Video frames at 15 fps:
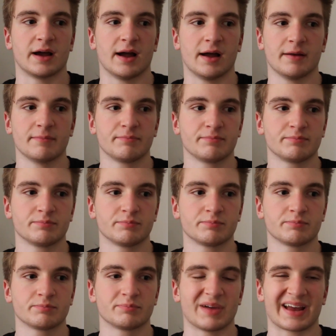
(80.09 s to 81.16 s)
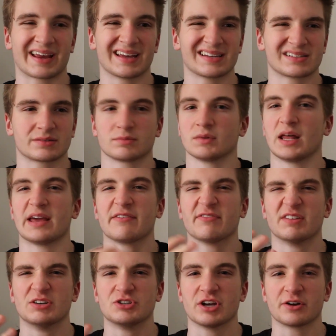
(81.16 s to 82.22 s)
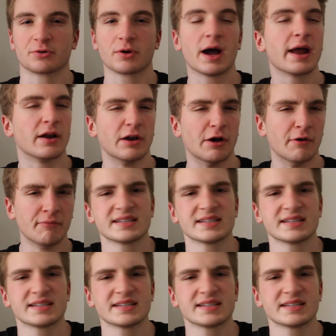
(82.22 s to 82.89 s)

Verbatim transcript: I guess, life in general. I don't know.